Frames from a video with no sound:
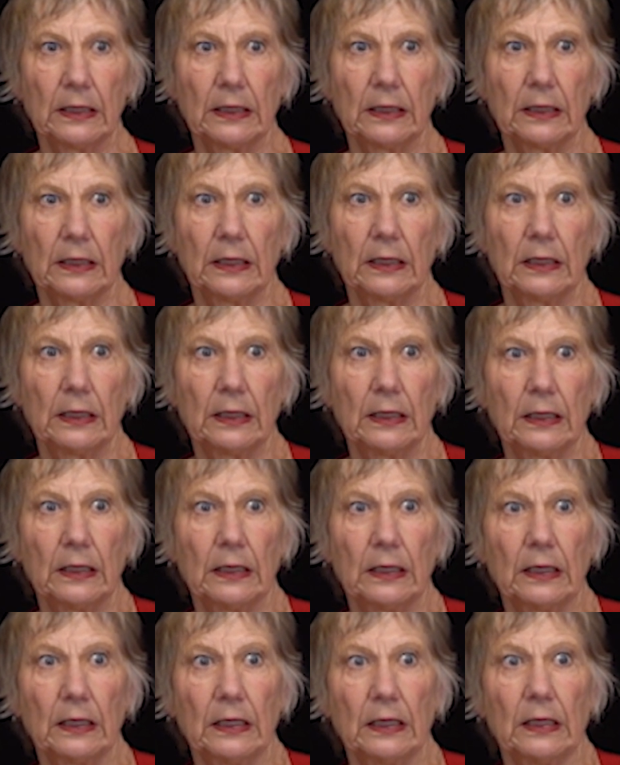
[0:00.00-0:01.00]

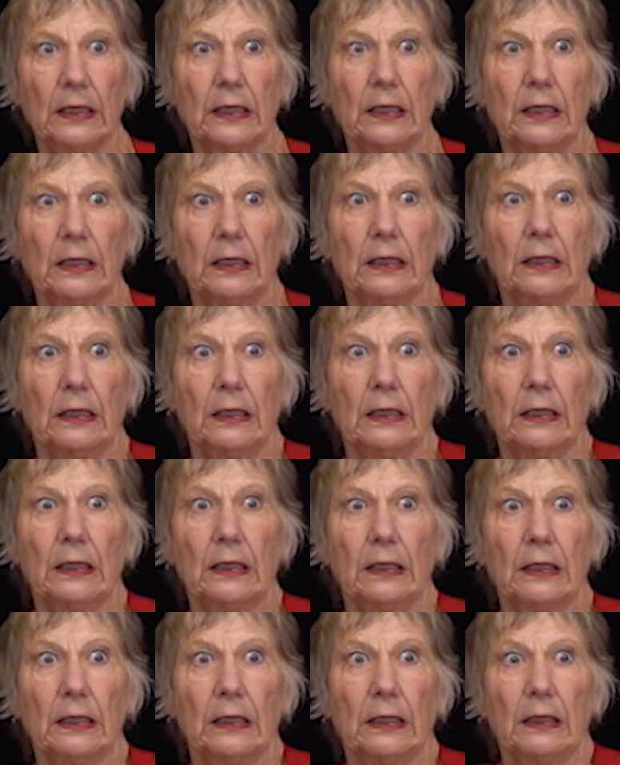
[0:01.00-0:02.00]

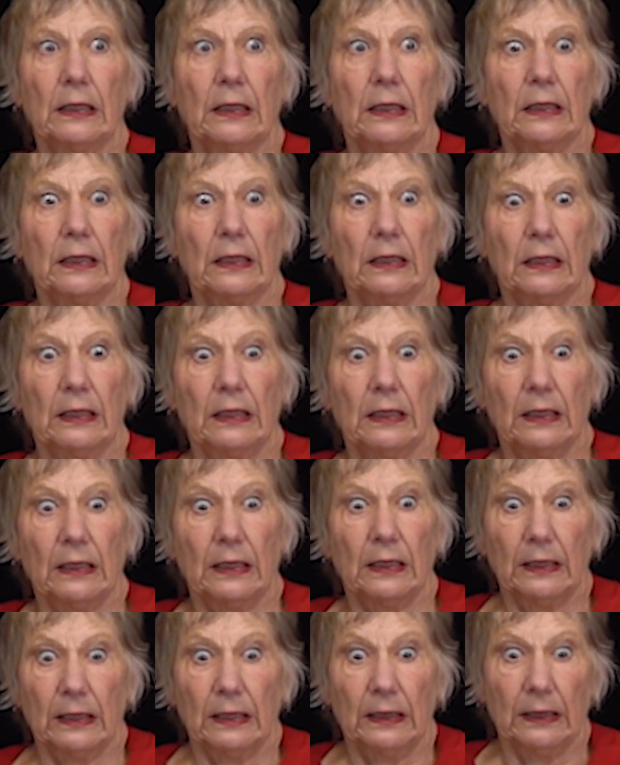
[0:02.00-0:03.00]

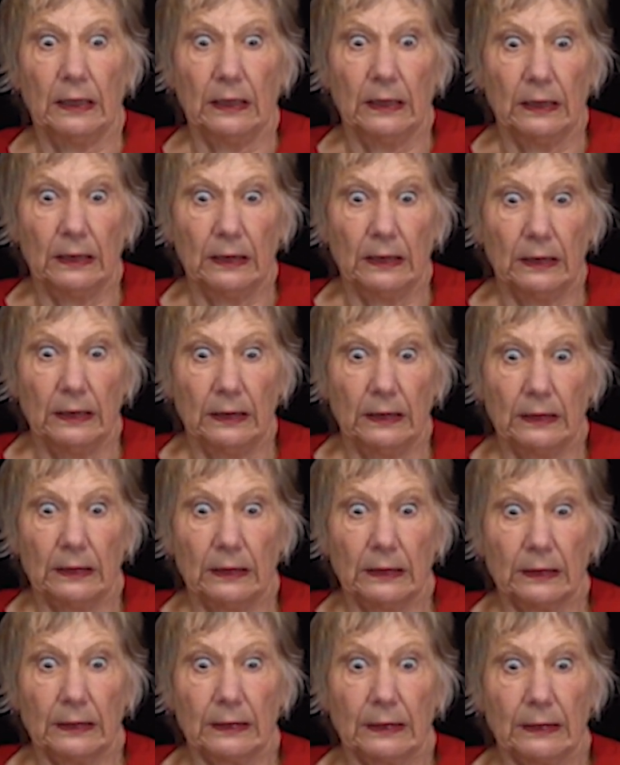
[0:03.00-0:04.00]

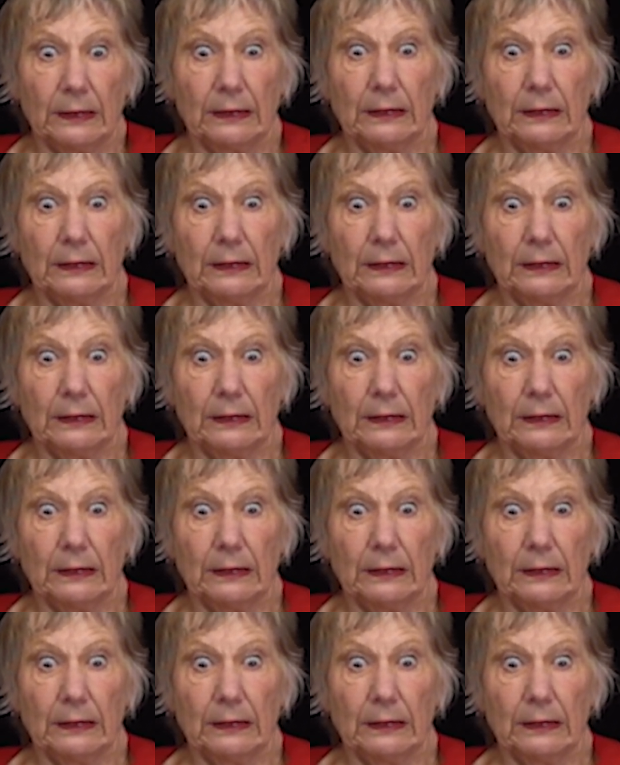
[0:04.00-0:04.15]
(no one is talking)